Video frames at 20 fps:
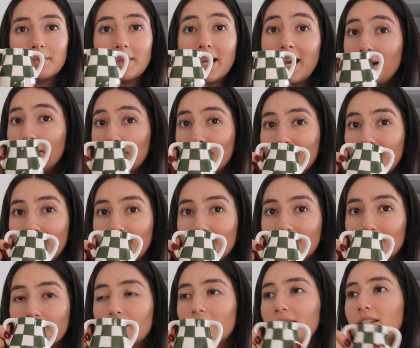How cute.
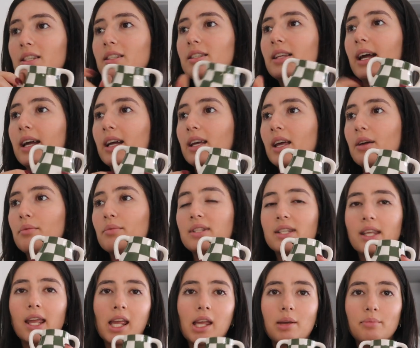This is like, it
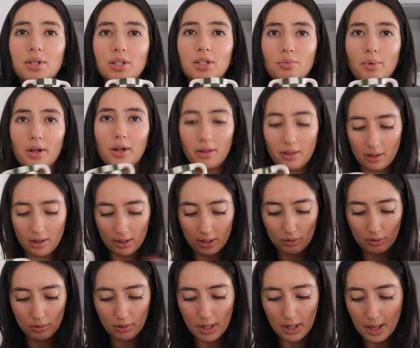was gingham as well, the
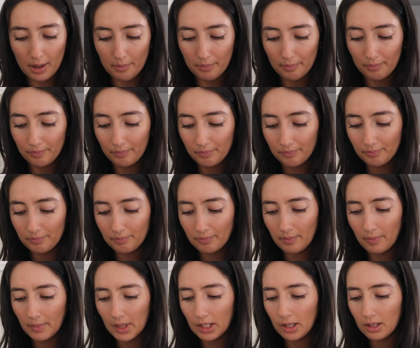little um,
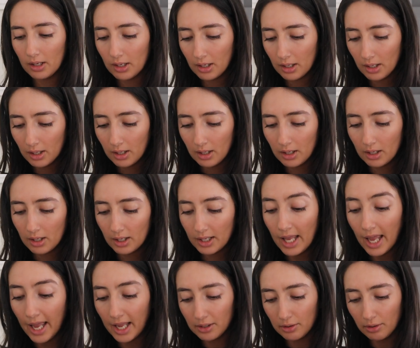
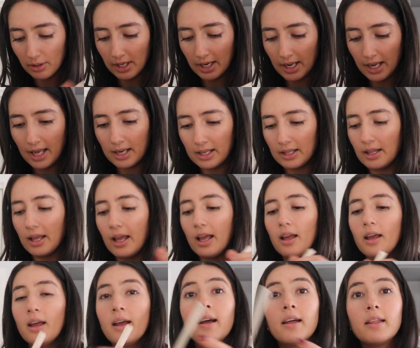candle that I had in
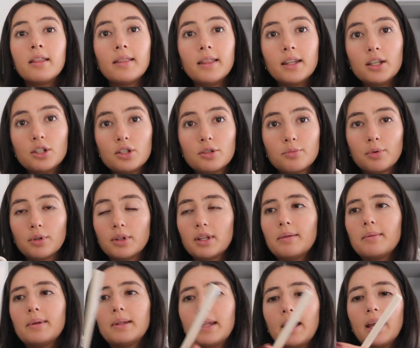there. And then you just put
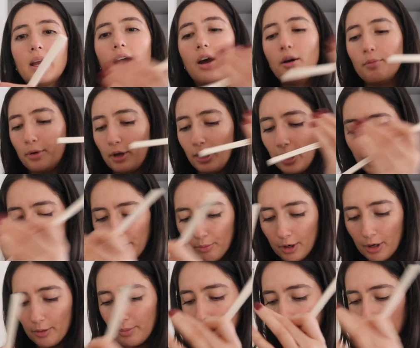them in there. I'll put it in
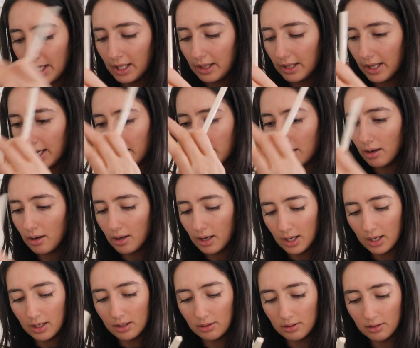properly later
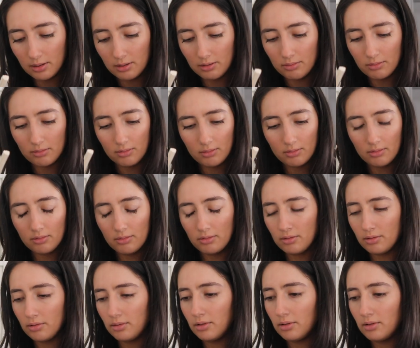and
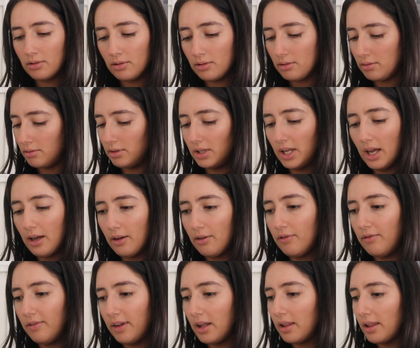yeah,
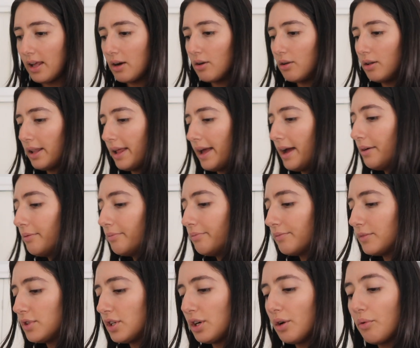figure that all out.
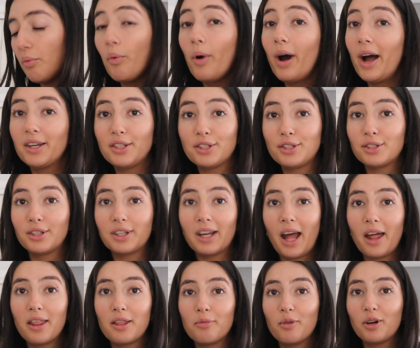I don't know why I just took
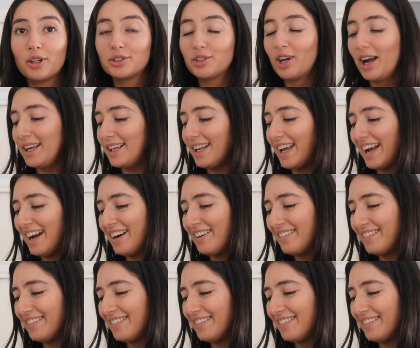out of the box right now.